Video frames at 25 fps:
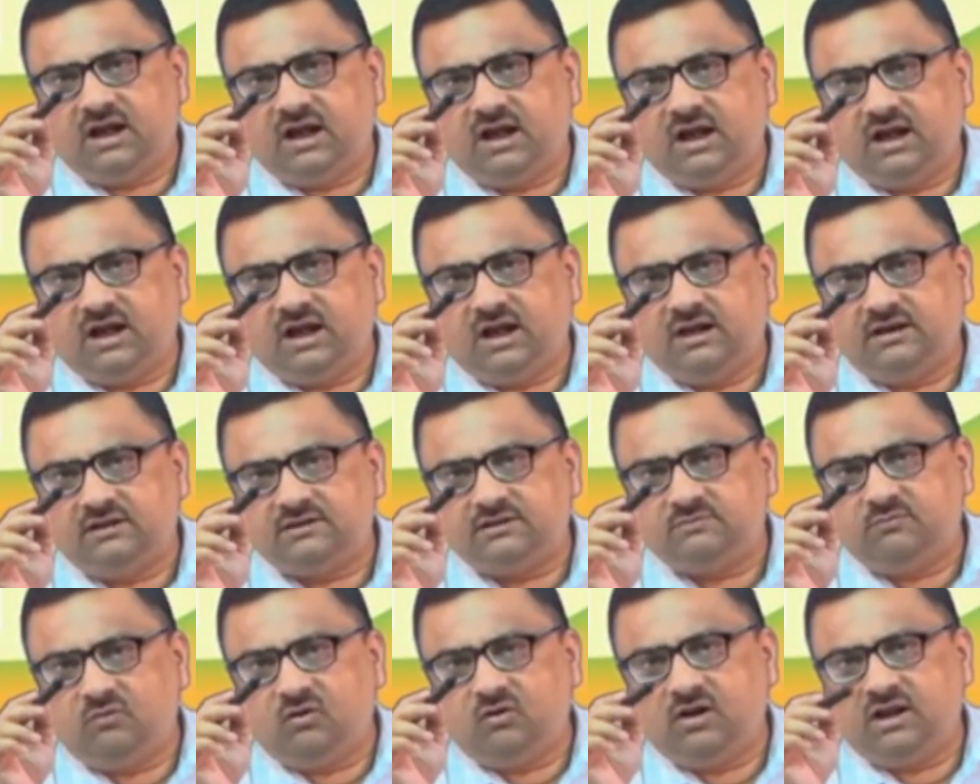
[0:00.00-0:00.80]
r
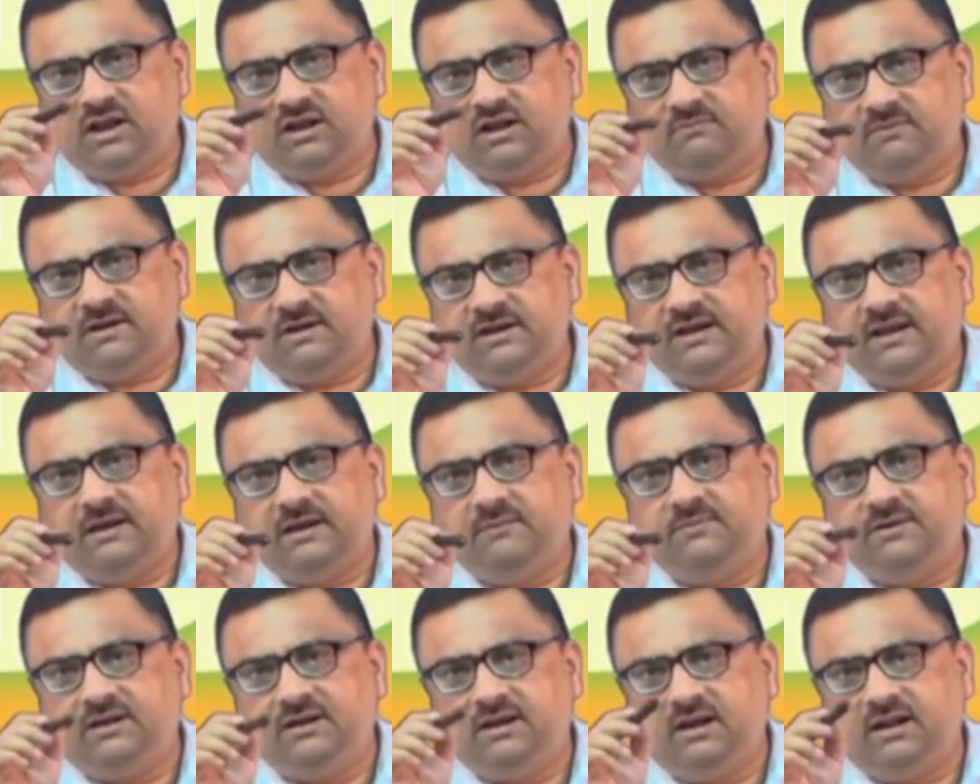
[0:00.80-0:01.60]
small r by
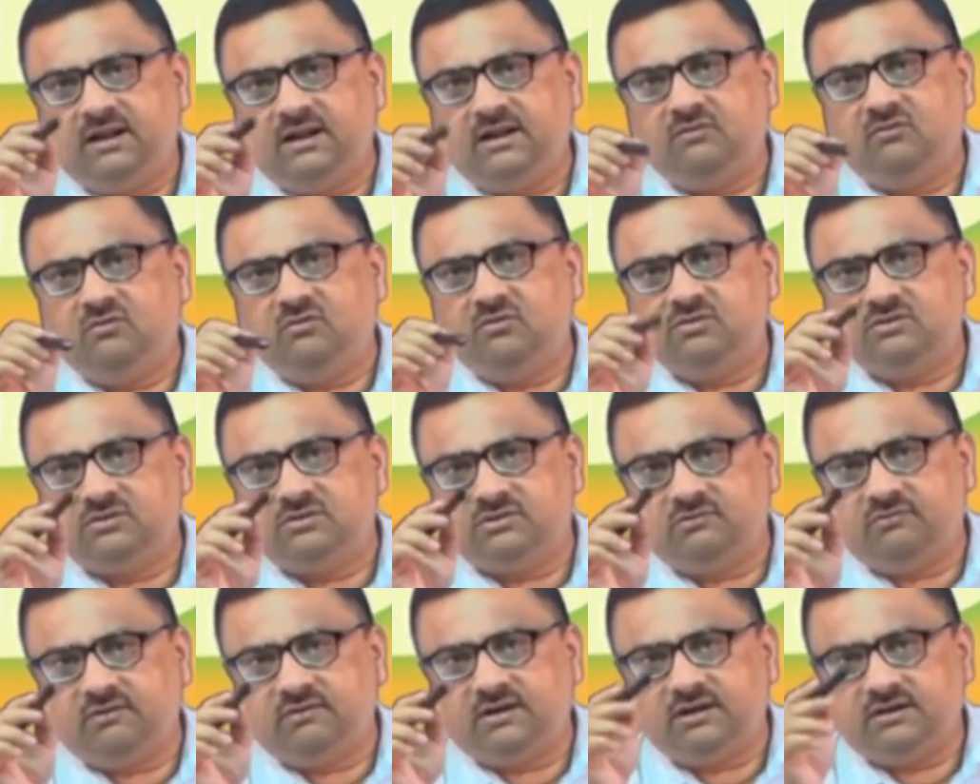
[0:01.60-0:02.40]
capital R whole
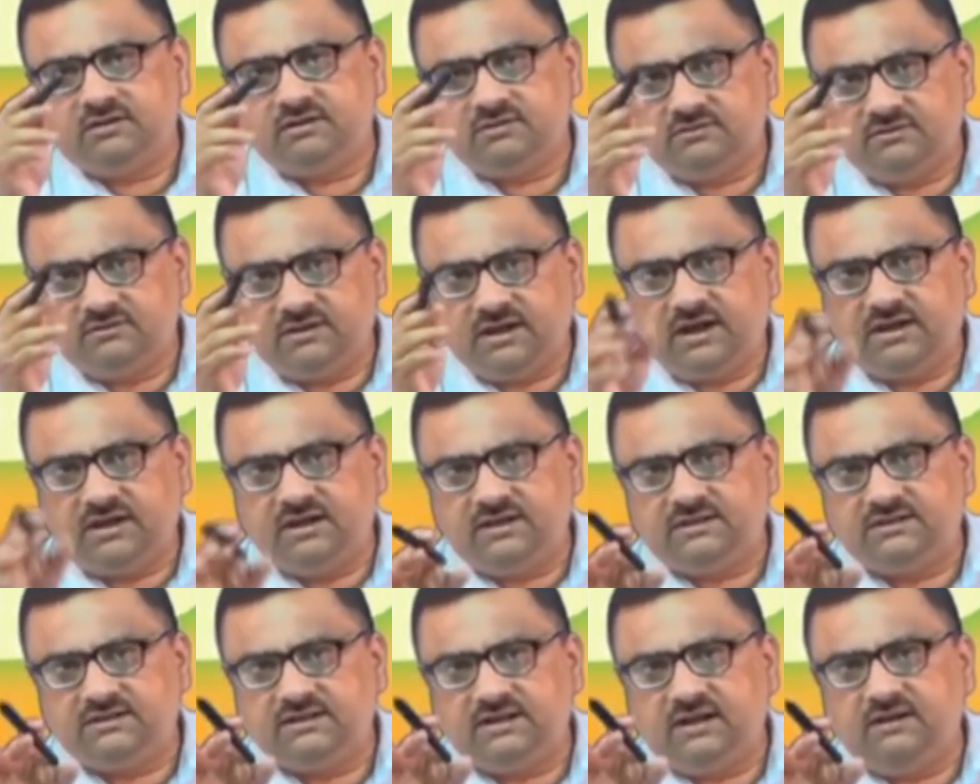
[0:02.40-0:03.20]
square. So, that
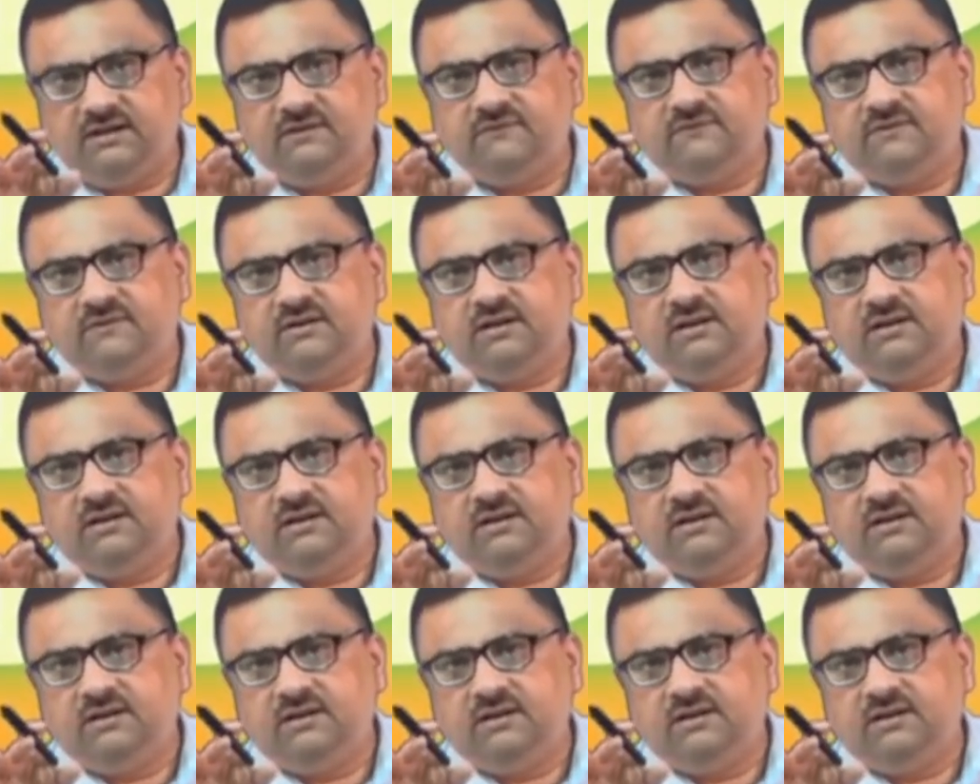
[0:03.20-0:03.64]
itself